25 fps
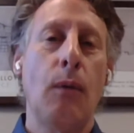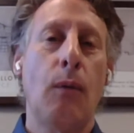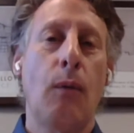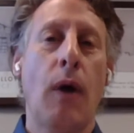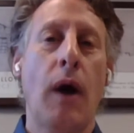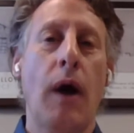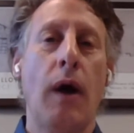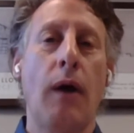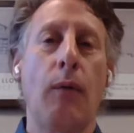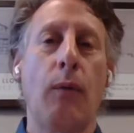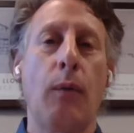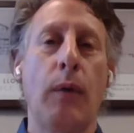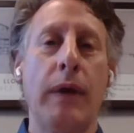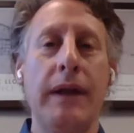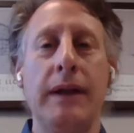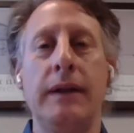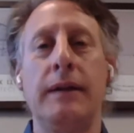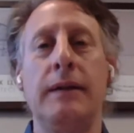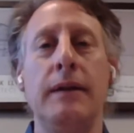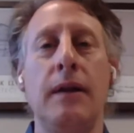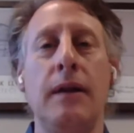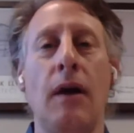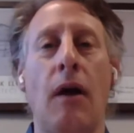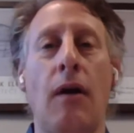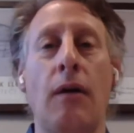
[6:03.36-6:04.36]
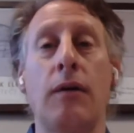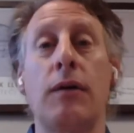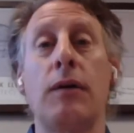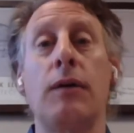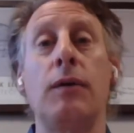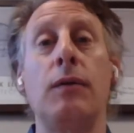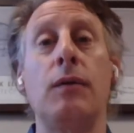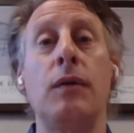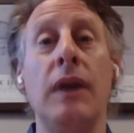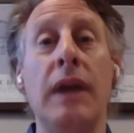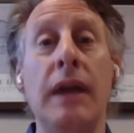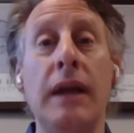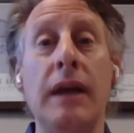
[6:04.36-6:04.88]
while we are
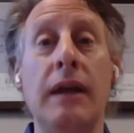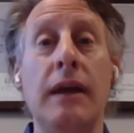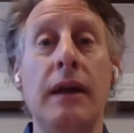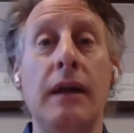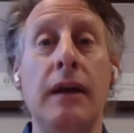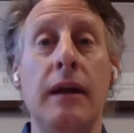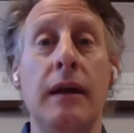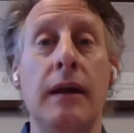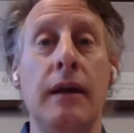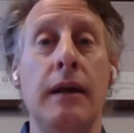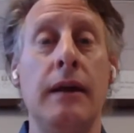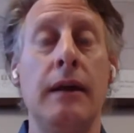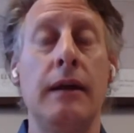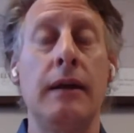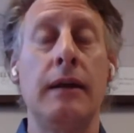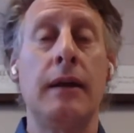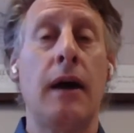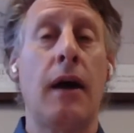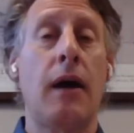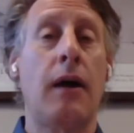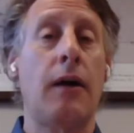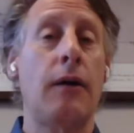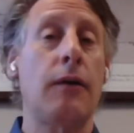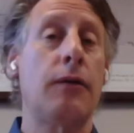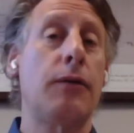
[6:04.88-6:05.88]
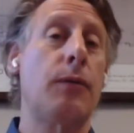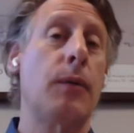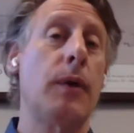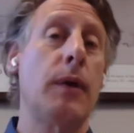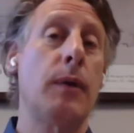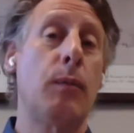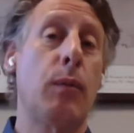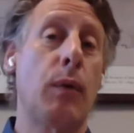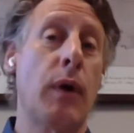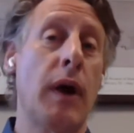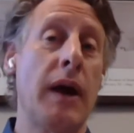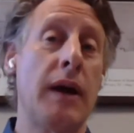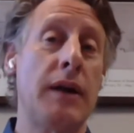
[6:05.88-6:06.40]
unique in our three
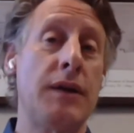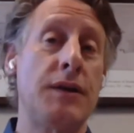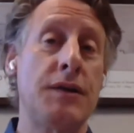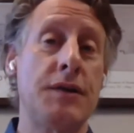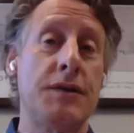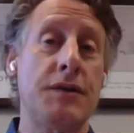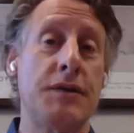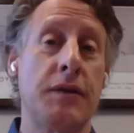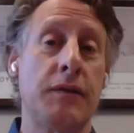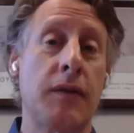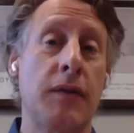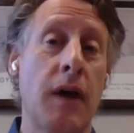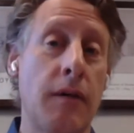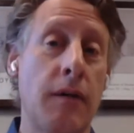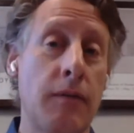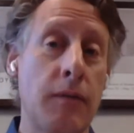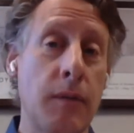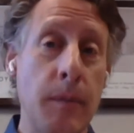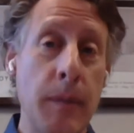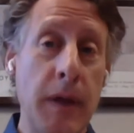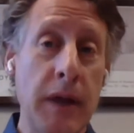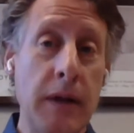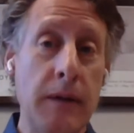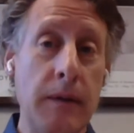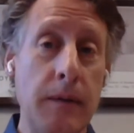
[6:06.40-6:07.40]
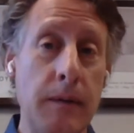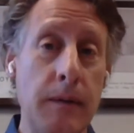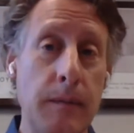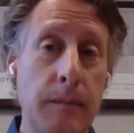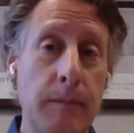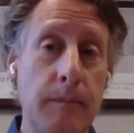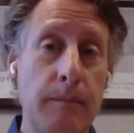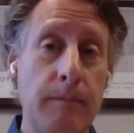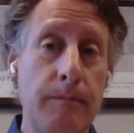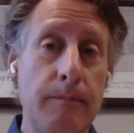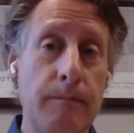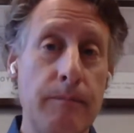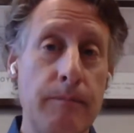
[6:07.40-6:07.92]
branches of government,
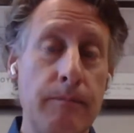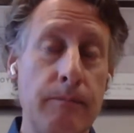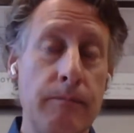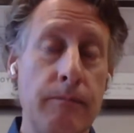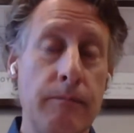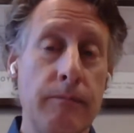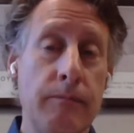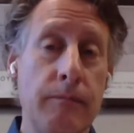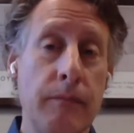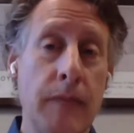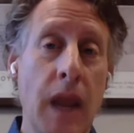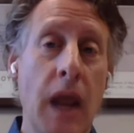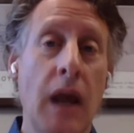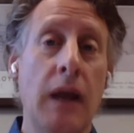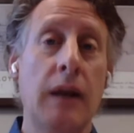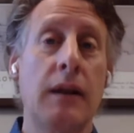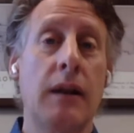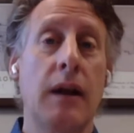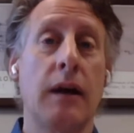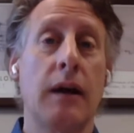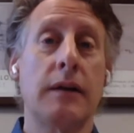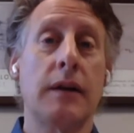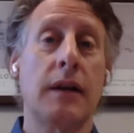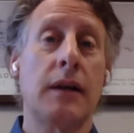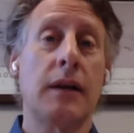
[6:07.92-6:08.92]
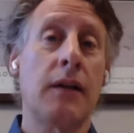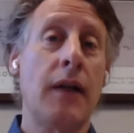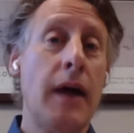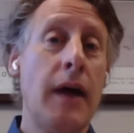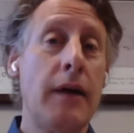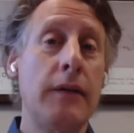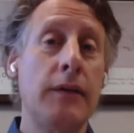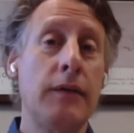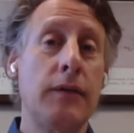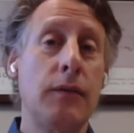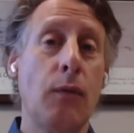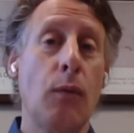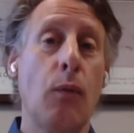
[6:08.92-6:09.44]

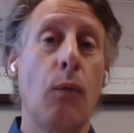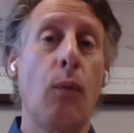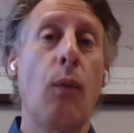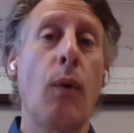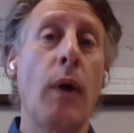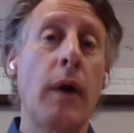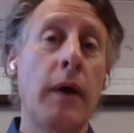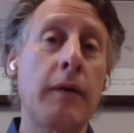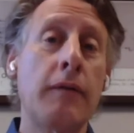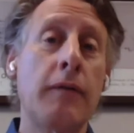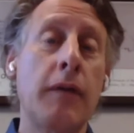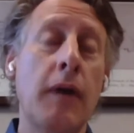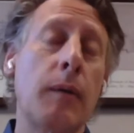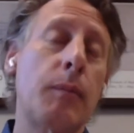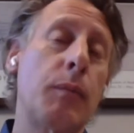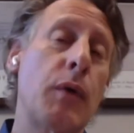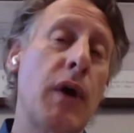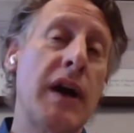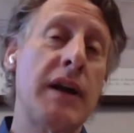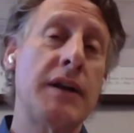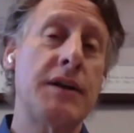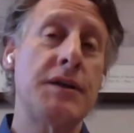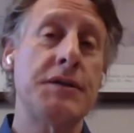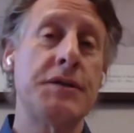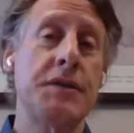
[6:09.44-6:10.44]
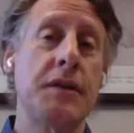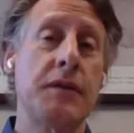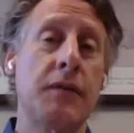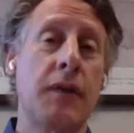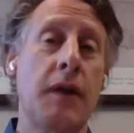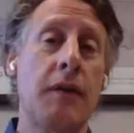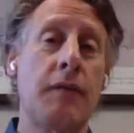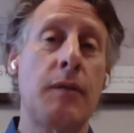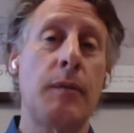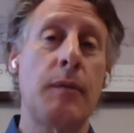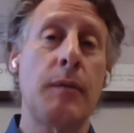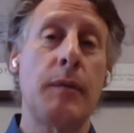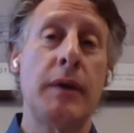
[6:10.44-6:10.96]
nonetheless, one of our branches of
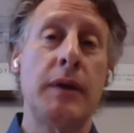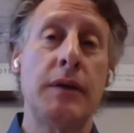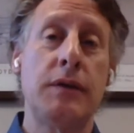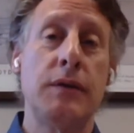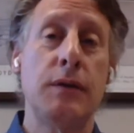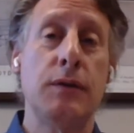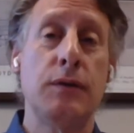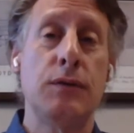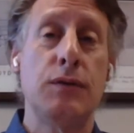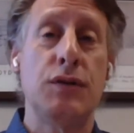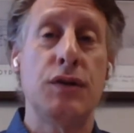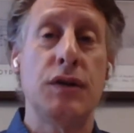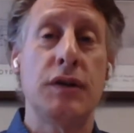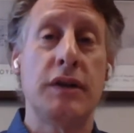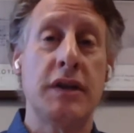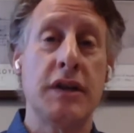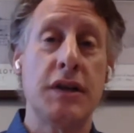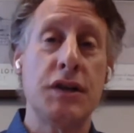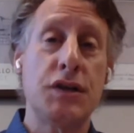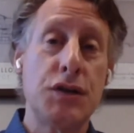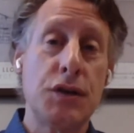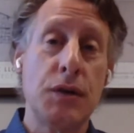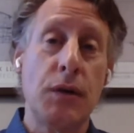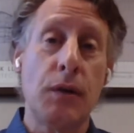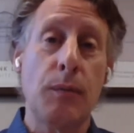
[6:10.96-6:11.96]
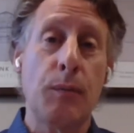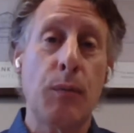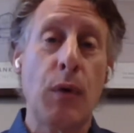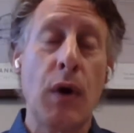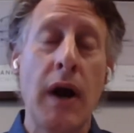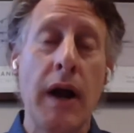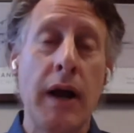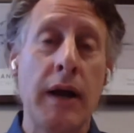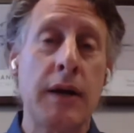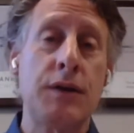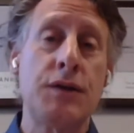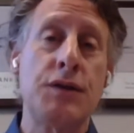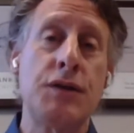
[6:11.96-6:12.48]
government, the judicial
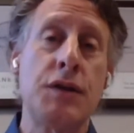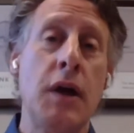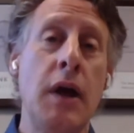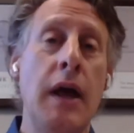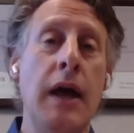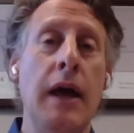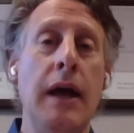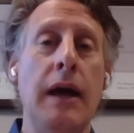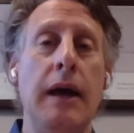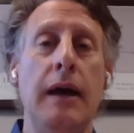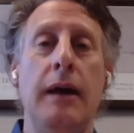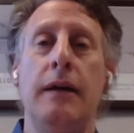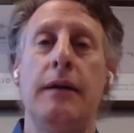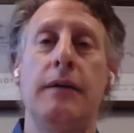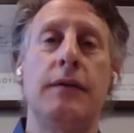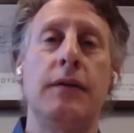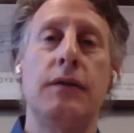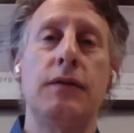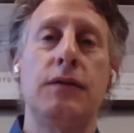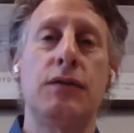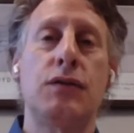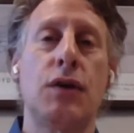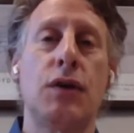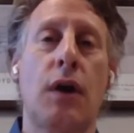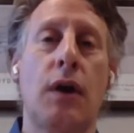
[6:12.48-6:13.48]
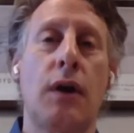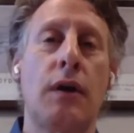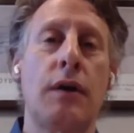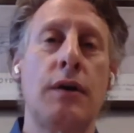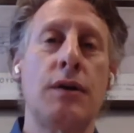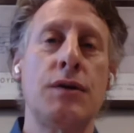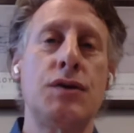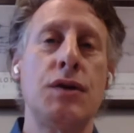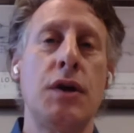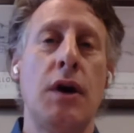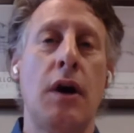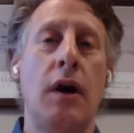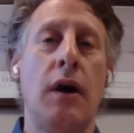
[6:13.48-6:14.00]
branch, is in
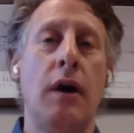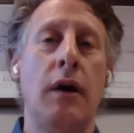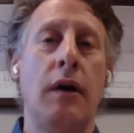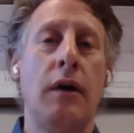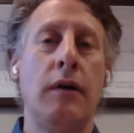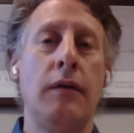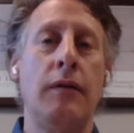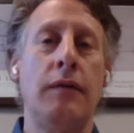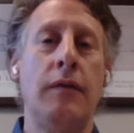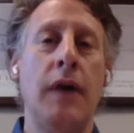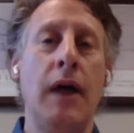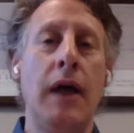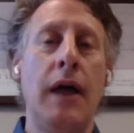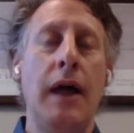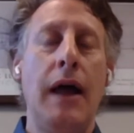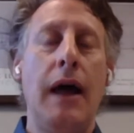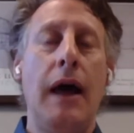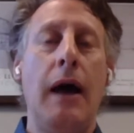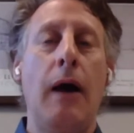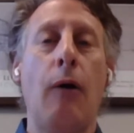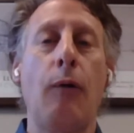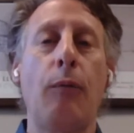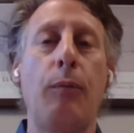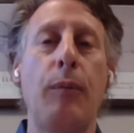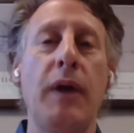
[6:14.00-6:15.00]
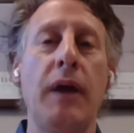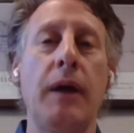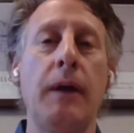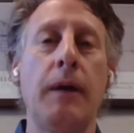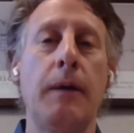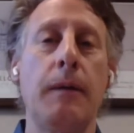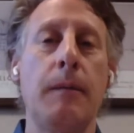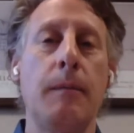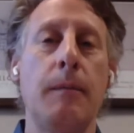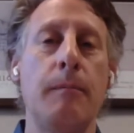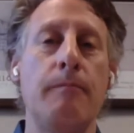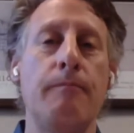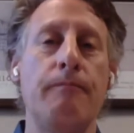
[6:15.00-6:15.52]
charge of
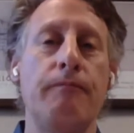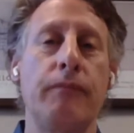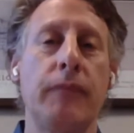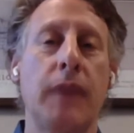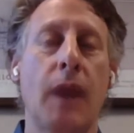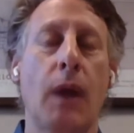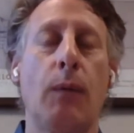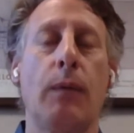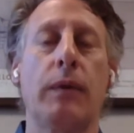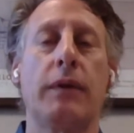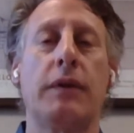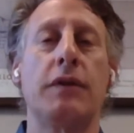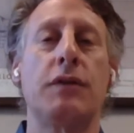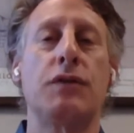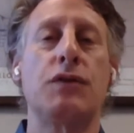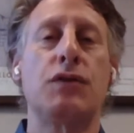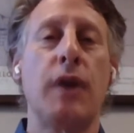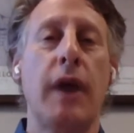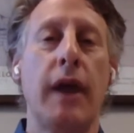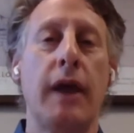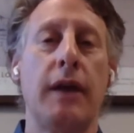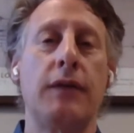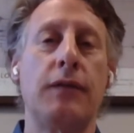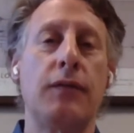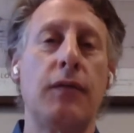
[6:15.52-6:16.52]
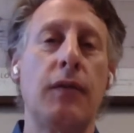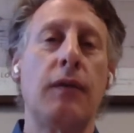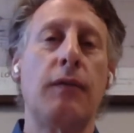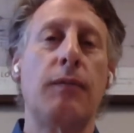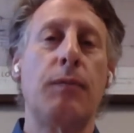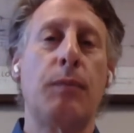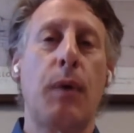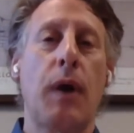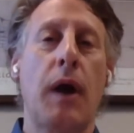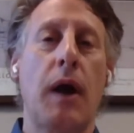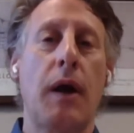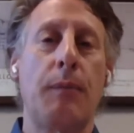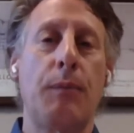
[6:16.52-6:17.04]
helping with the transfer
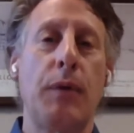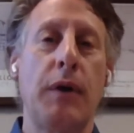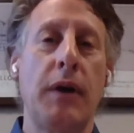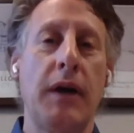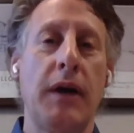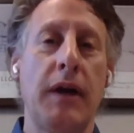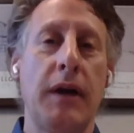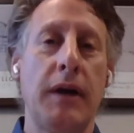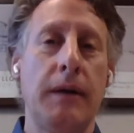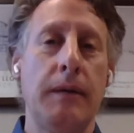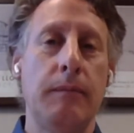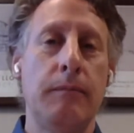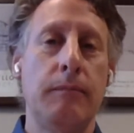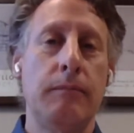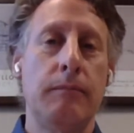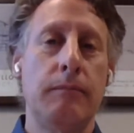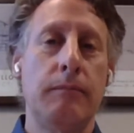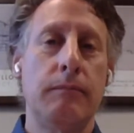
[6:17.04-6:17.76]
of property